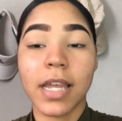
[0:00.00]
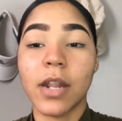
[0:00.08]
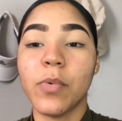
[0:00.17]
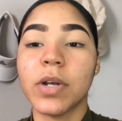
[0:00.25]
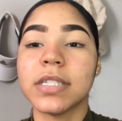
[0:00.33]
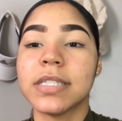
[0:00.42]

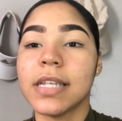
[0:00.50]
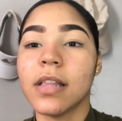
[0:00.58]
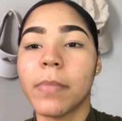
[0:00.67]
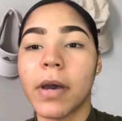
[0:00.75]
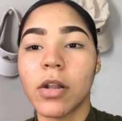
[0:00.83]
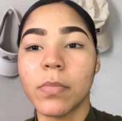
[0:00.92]
it with
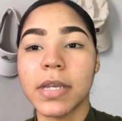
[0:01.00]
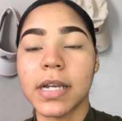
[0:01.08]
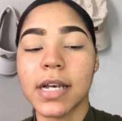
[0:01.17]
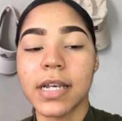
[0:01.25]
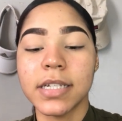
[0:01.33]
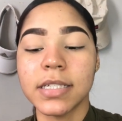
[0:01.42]
concealer powder
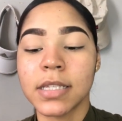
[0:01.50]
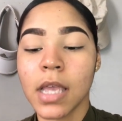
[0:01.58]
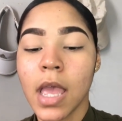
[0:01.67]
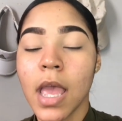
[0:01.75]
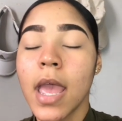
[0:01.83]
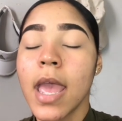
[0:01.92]
because
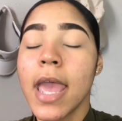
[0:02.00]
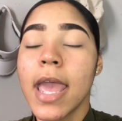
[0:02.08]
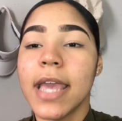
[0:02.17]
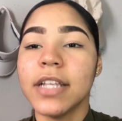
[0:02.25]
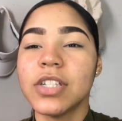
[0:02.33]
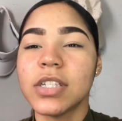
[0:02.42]

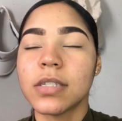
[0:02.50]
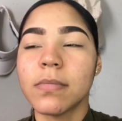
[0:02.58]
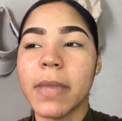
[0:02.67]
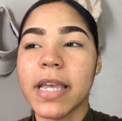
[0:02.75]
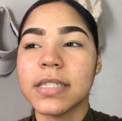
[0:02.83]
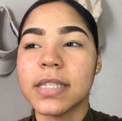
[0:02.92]
it just
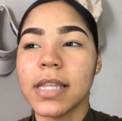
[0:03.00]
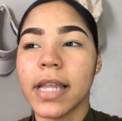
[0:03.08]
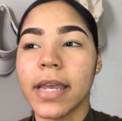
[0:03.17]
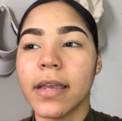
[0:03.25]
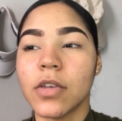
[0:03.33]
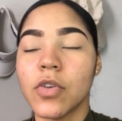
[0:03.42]
makes it
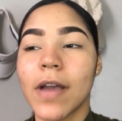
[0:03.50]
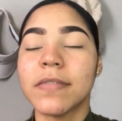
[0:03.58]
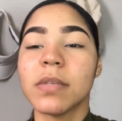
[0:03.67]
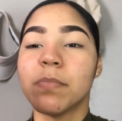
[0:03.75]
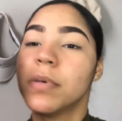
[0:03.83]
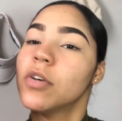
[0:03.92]
like you have
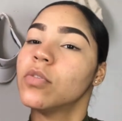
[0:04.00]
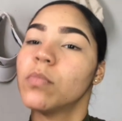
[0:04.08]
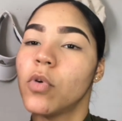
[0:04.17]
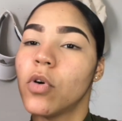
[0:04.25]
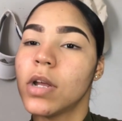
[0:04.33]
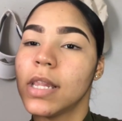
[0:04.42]
to build
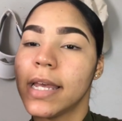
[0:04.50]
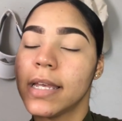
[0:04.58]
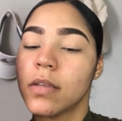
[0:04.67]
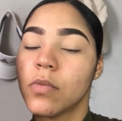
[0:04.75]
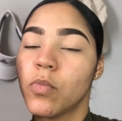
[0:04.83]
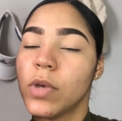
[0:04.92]
more. Like